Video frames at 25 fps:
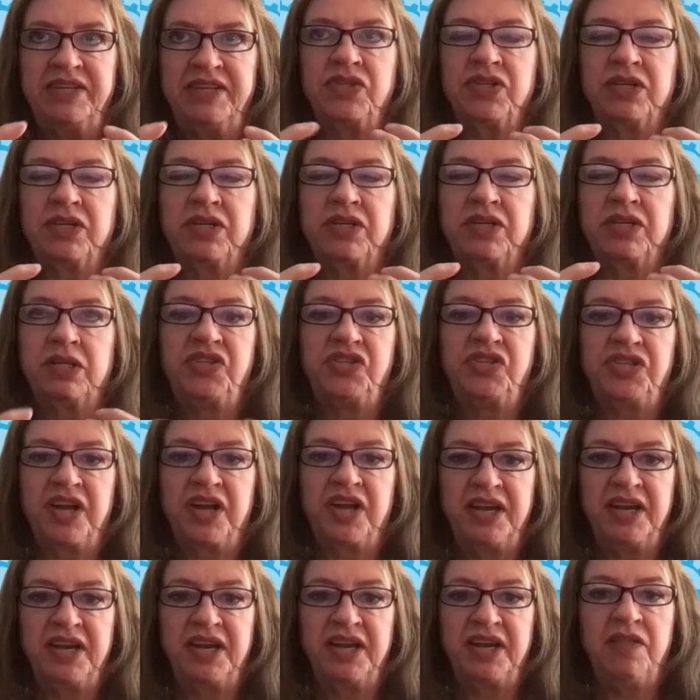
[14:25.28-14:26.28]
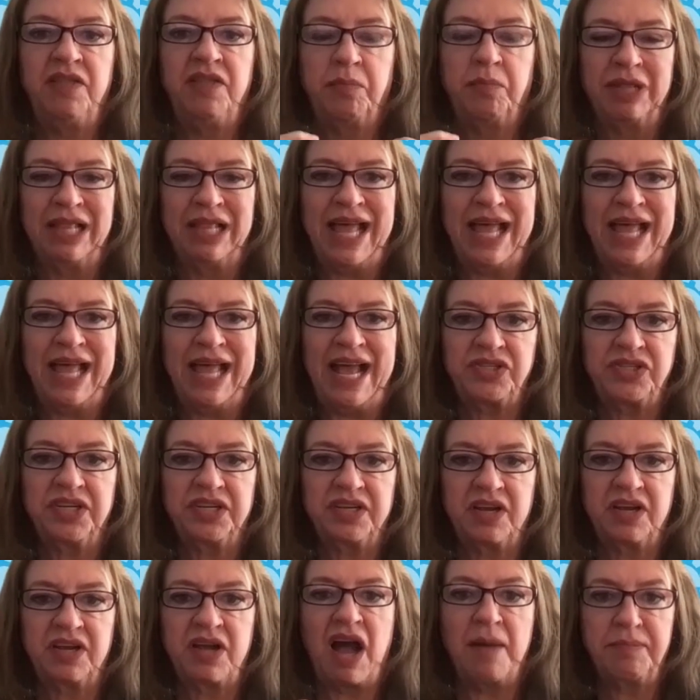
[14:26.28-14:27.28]
basically studied the
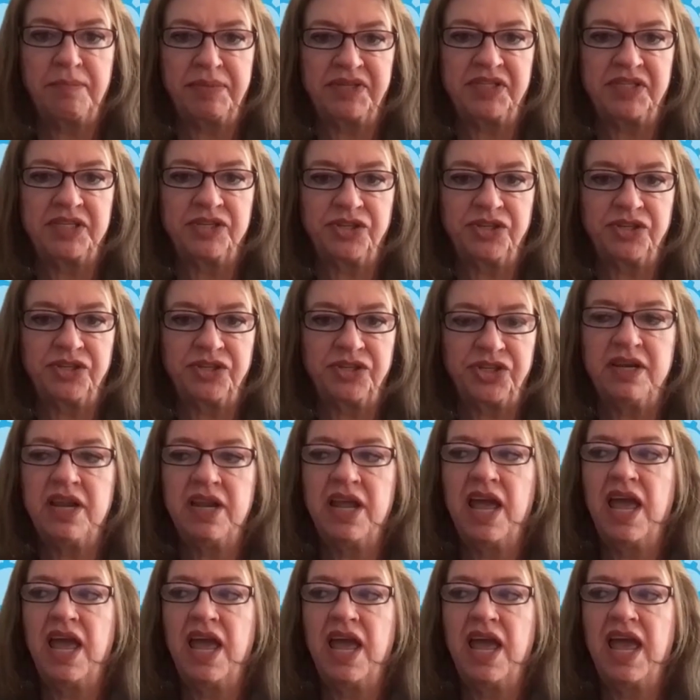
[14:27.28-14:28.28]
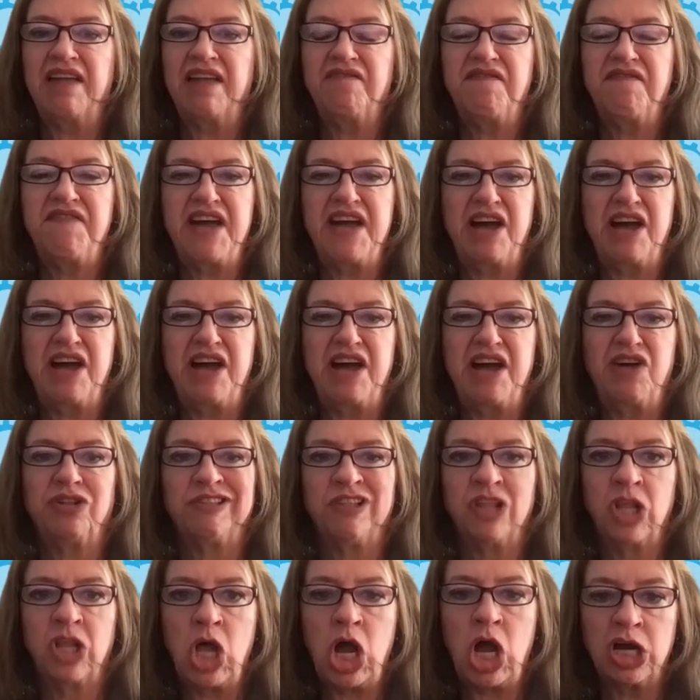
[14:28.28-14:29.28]
plastic composition and
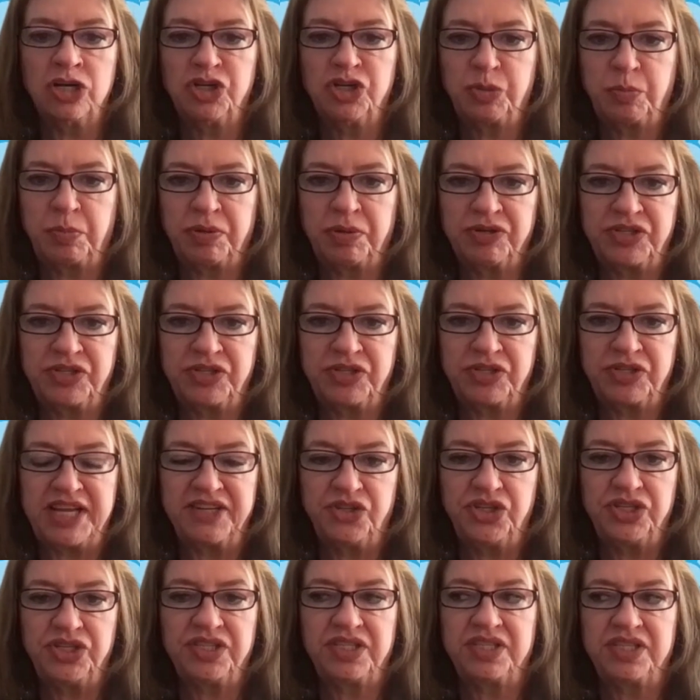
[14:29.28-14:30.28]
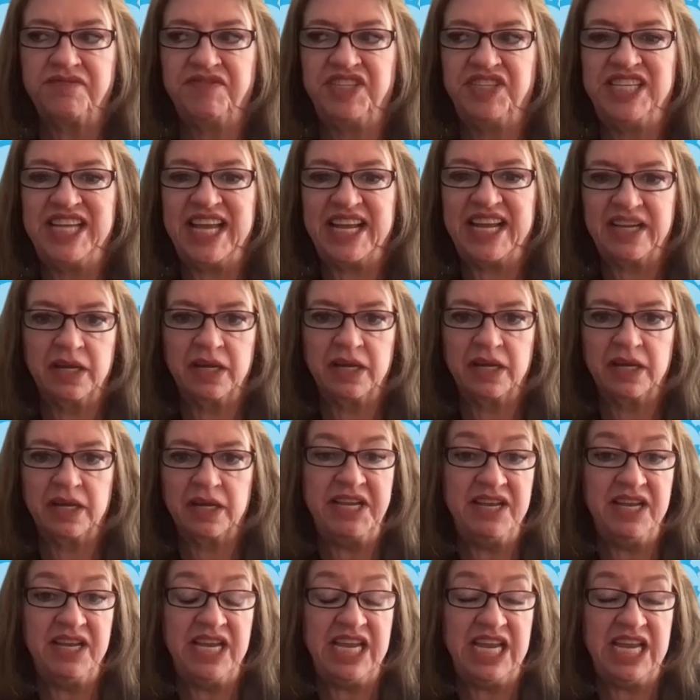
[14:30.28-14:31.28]
found large percentages of
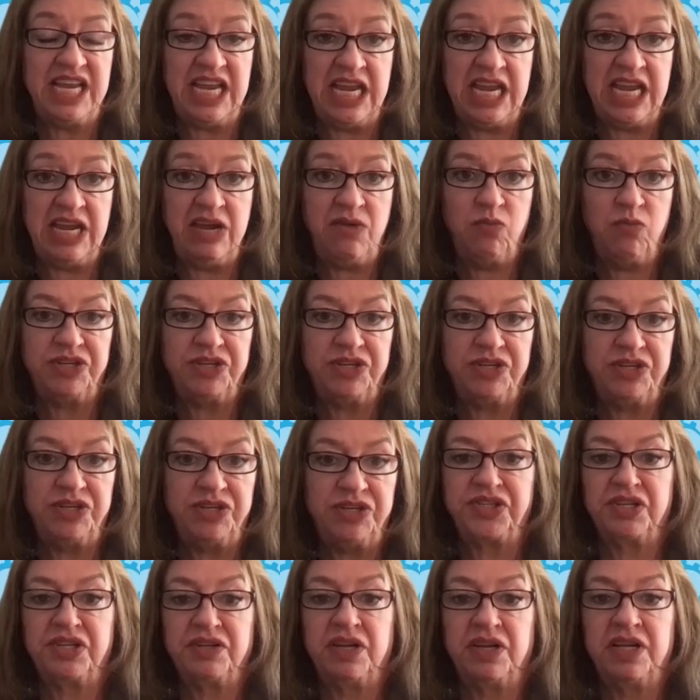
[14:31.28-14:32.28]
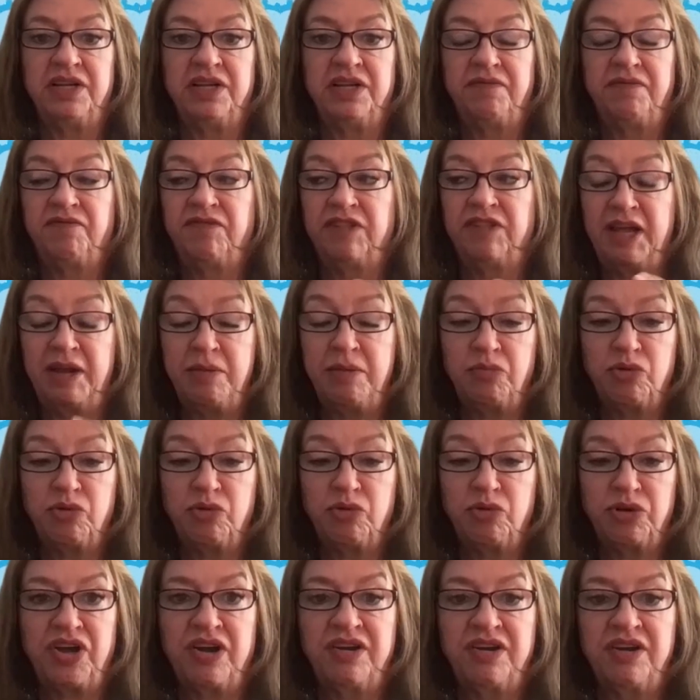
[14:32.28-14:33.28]
deca-BDE, which is a
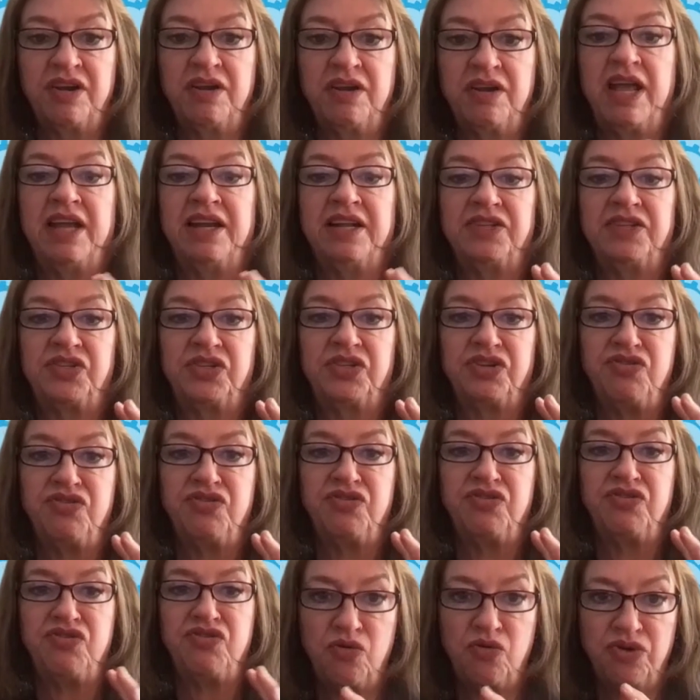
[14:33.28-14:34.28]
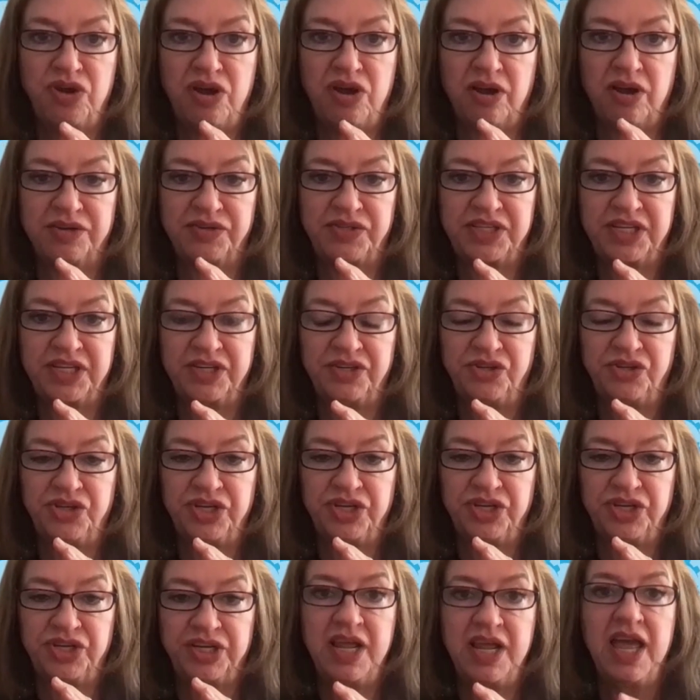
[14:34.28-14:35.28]
flame retardant, and it's a known
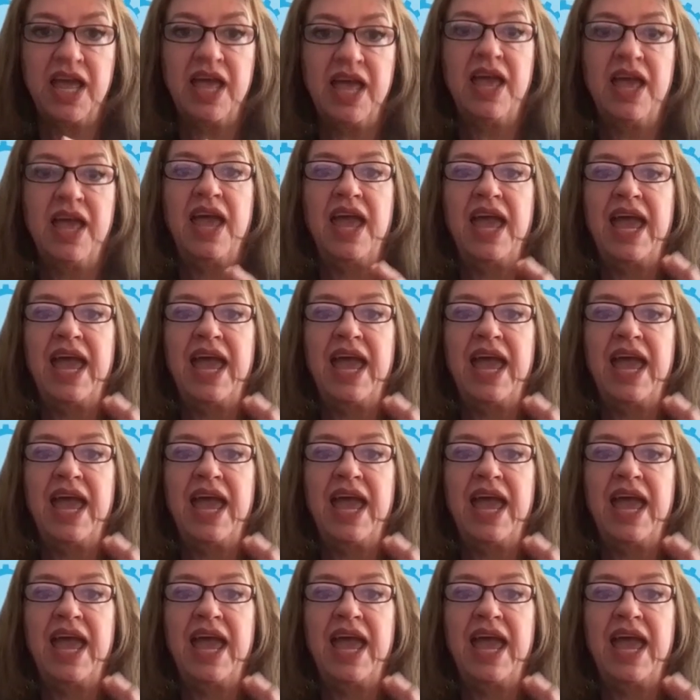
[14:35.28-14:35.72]
carcinogen.